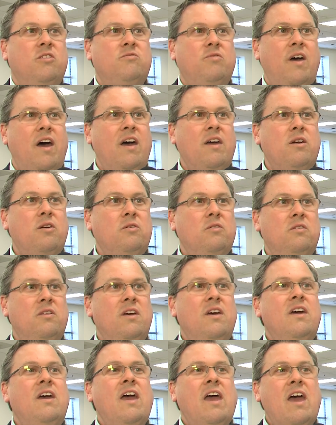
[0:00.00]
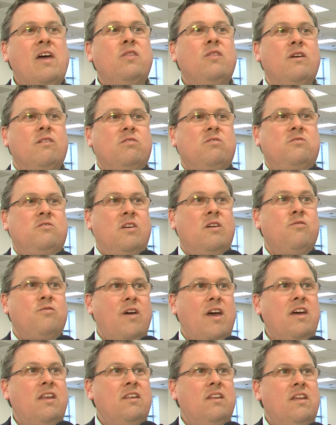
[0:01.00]
and valued, and this
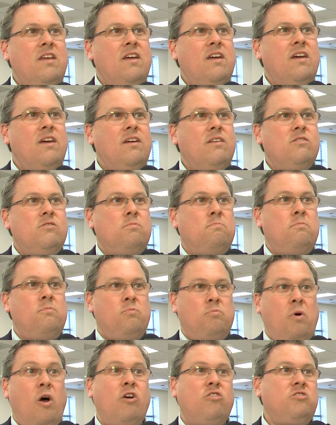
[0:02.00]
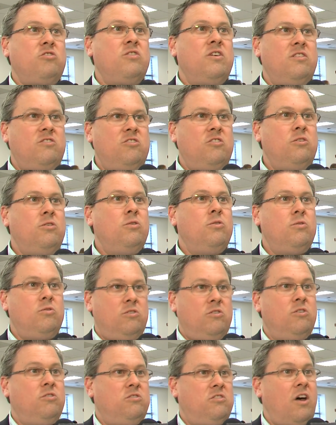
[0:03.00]
event is partially to
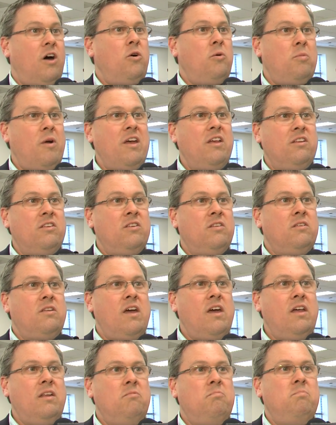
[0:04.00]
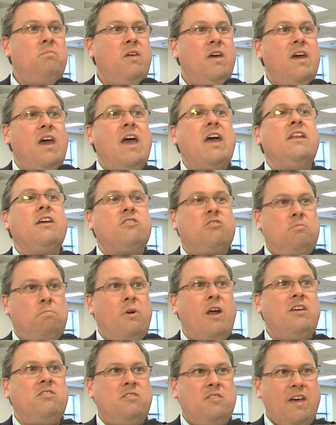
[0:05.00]
celebrate and
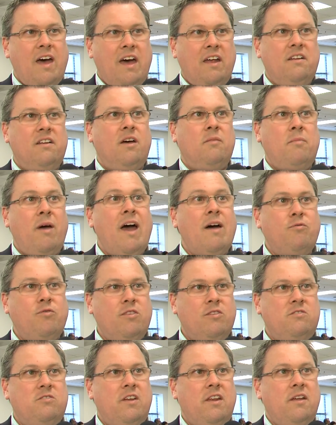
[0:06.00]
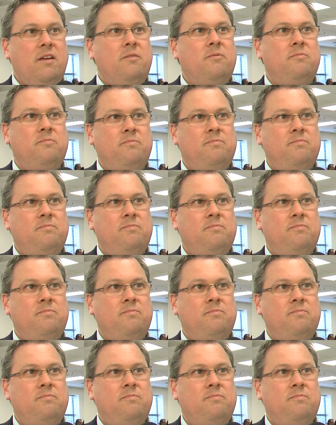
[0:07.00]
express that on behalf of the city.